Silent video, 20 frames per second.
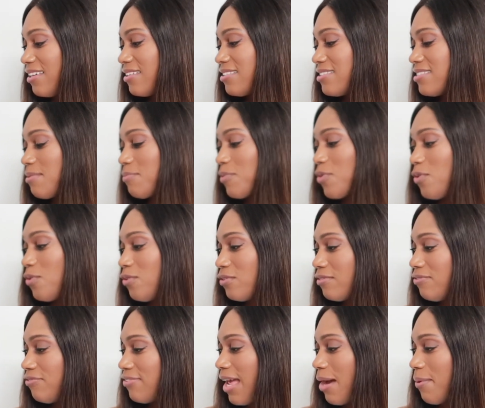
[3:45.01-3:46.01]
some
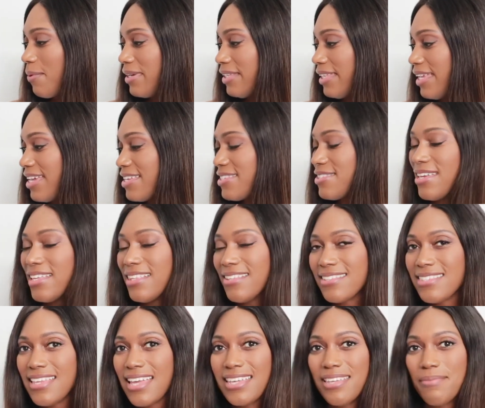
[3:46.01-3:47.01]
cornflower in here, so it
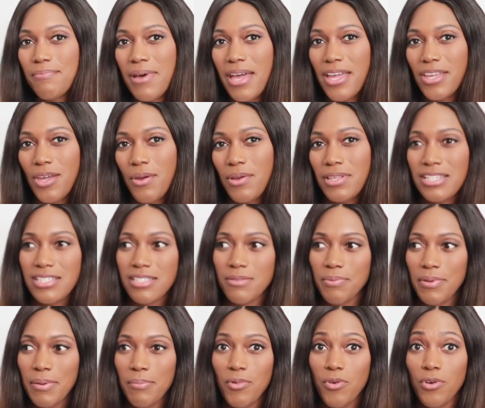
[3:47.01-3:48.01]
looks like it might go a little
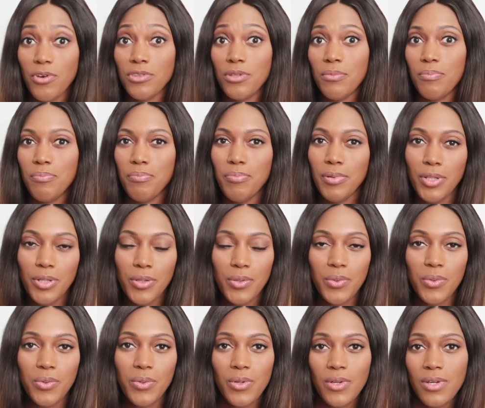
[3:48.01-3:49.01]
bit more on the
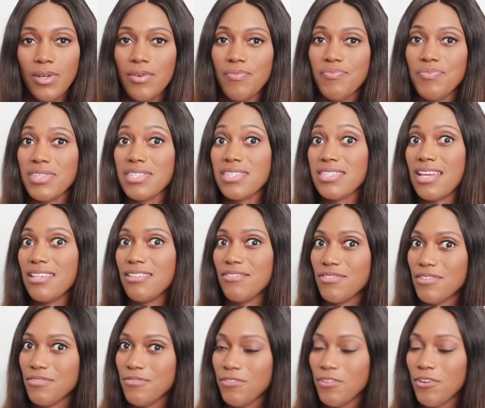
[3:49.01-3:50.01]
blue side
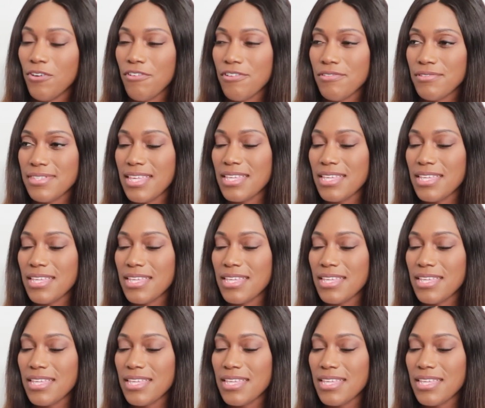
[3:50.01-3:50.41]
of the florals.